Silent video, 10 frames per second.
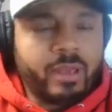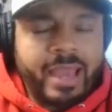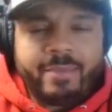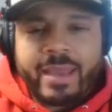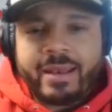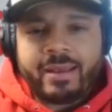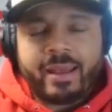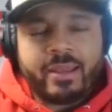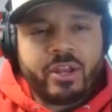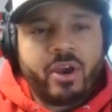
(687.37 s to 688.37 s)
Yeah, man.
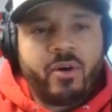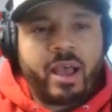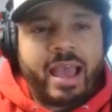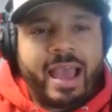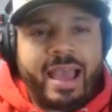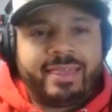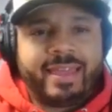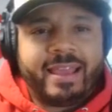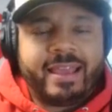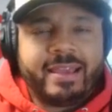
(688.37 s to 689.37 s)
I
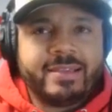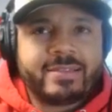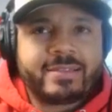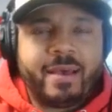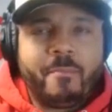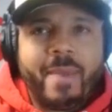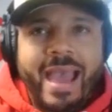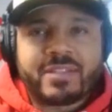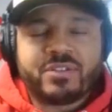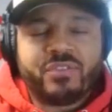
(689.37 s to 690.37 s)
think he's a
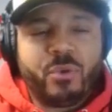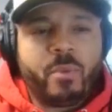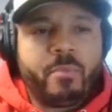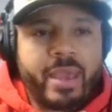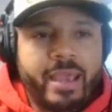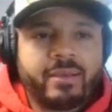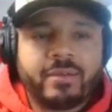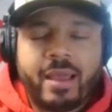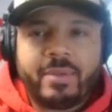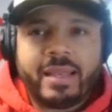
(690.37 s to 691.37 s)
massive human being.
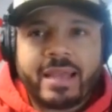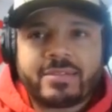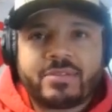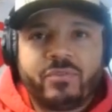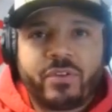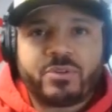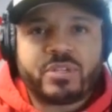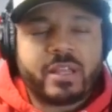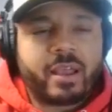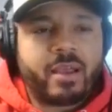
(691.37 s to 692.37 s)
I mean, that's the
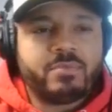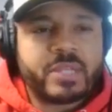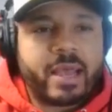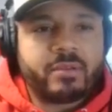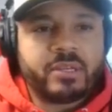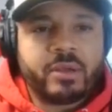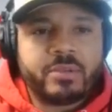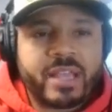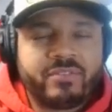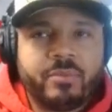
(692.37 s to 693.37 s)
first thing that comes out.
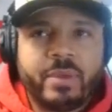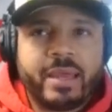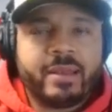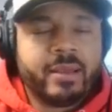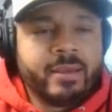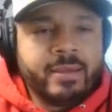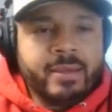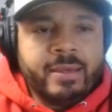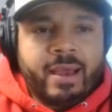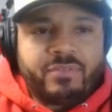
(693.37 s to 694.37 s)
He's every bit
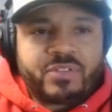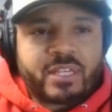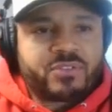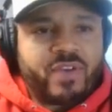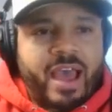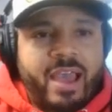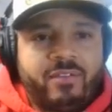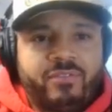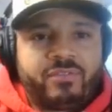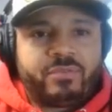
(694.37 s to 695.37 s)
of
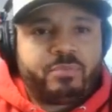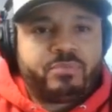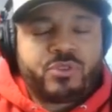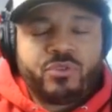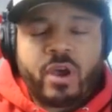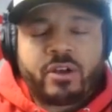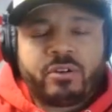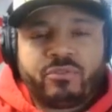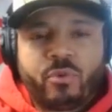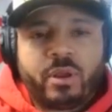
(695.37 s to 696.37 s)
6'5",
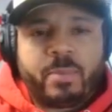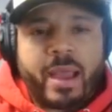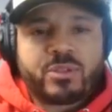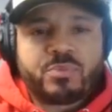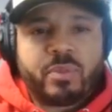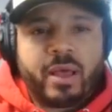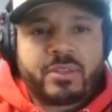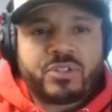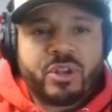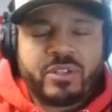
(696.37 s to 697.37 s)
240 pounds
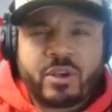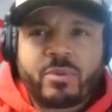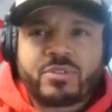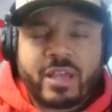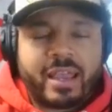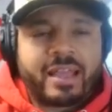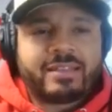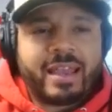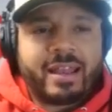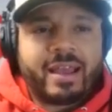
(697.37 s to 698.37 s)
plus. He's almost like
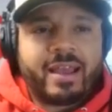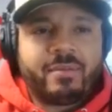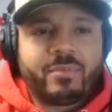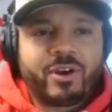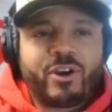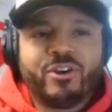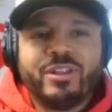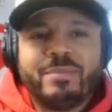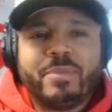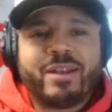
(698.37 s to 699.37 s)
got that
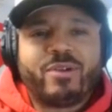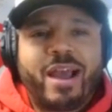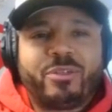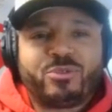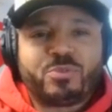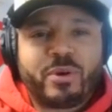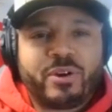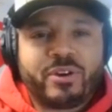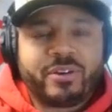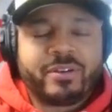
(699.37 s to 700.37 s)
early Ben
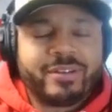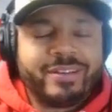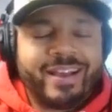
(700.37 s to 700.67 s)
Roethlisberger